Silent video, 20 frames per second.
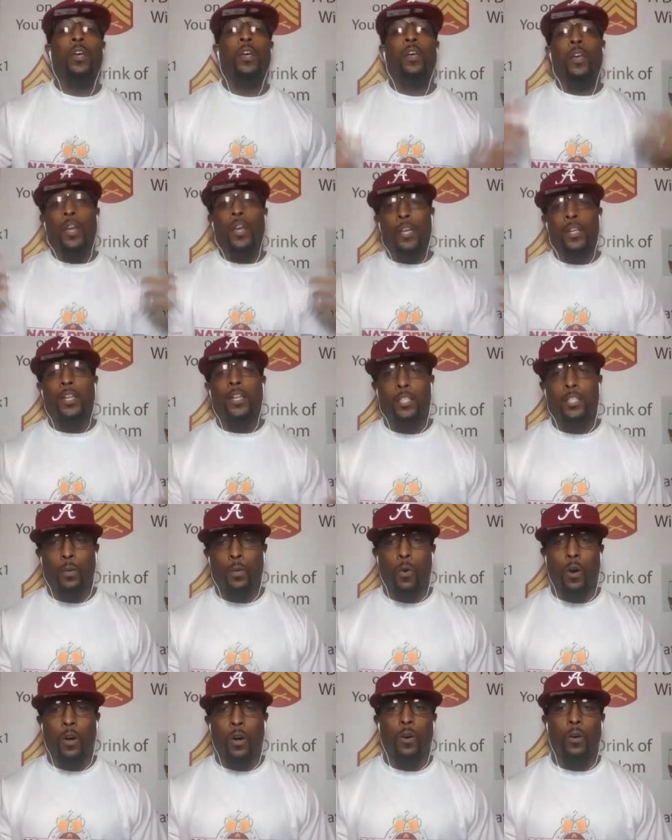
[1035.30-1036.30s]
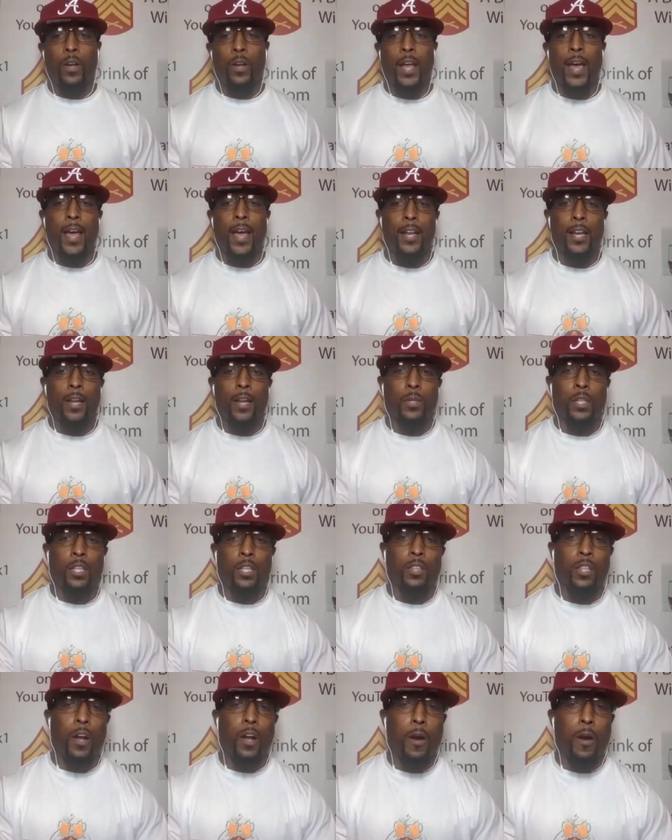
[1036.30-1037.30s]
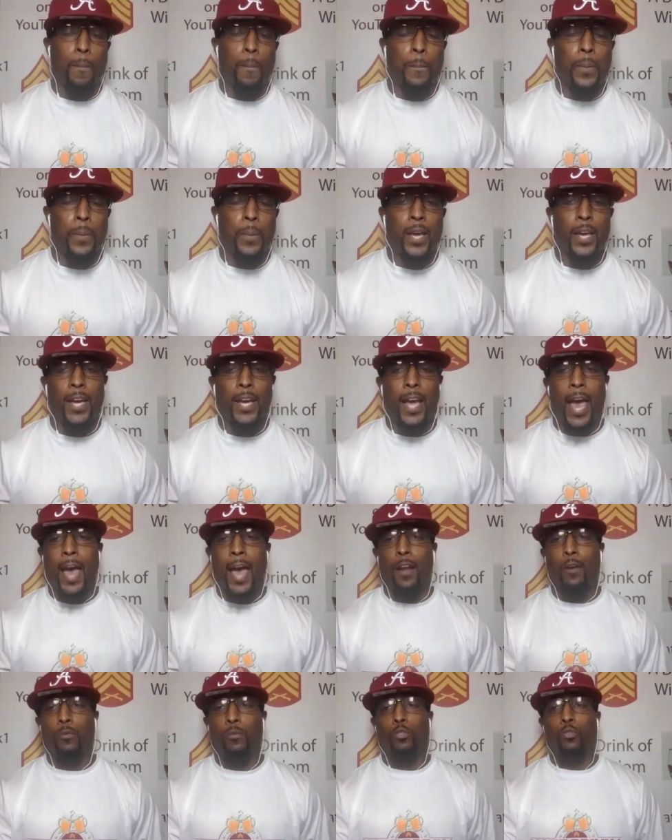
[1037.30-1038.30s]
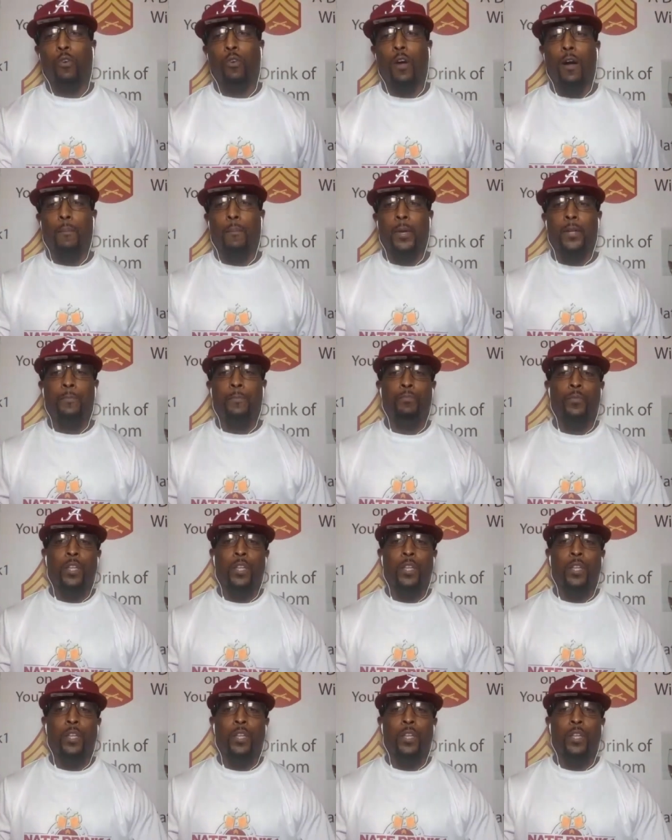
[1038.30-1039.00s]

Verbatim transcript: He needs to work on that. And then with the third pick, Adam Trautman,